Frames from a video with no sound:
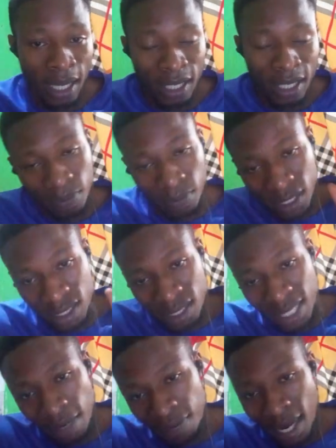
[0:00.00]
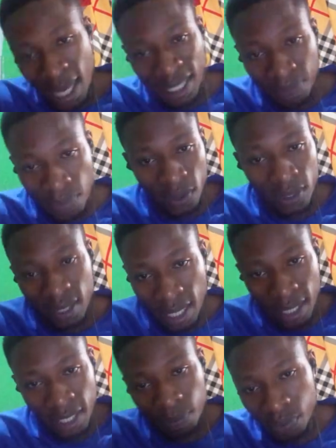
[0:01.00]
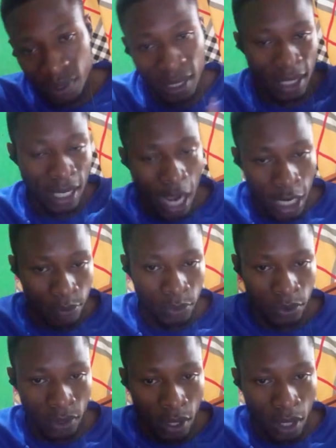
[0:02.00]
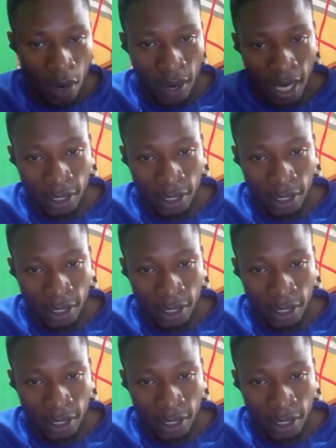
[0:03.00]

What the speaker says: serving as both the input and output, right?